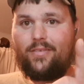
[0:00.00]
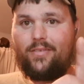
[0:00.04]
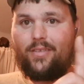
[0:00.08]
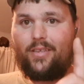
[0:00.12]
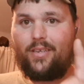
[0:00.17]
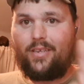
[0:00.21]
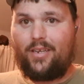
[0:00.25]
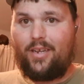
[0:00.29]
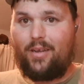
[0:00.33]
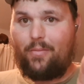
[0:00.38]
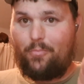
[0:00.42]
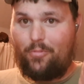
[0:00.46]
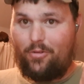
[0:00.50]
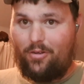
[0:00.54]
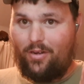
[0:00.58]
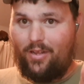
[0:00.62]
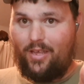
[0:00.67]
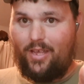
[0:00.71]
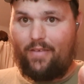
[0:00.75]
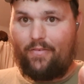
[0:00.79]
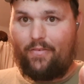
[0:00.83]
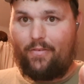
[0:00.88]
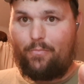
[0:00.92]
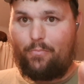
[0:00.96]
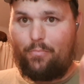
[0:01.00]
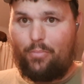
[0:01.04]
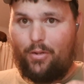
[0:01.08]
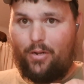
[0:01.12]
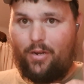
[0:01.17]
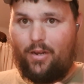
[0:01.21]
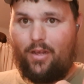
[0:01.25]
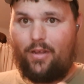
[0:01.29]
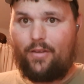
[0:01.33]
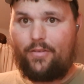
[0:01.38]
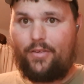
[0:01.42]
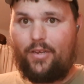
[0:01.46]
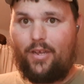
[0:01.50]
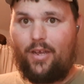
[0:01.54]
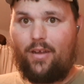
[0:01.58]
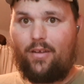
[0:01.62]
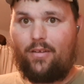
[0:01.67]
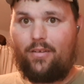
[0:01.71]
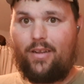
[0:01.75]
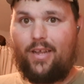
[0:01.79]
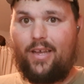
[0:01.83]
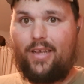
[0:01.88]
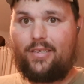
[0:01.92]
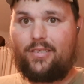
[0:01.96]
the number 11 put on
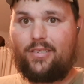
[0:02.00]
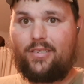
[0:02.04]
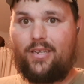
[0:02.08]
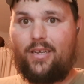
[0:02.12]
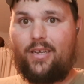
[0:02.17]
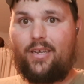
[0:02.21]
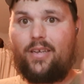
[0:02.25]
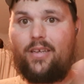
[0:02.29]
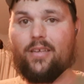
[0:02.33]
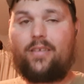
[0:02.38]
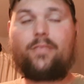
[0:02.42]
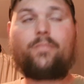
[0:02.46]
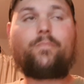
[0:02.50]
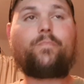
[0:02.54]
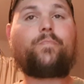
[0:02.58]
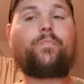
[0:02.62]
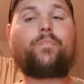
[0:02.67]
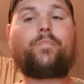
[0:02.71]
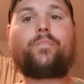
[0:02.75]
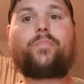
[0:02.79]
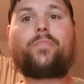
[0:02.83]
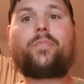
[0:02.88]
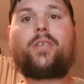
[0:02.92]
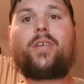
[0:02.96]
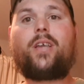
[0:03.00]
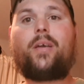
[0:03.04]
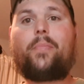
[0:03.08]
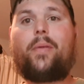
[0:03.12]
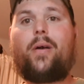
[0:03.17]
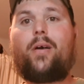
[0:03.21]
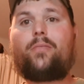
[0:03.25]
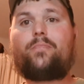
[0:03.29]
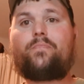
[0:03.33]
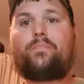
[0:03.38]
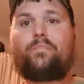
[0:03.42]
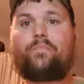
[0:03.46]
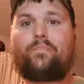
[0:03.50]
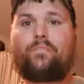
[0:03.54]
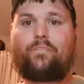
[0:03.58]
y'all last night. Come on.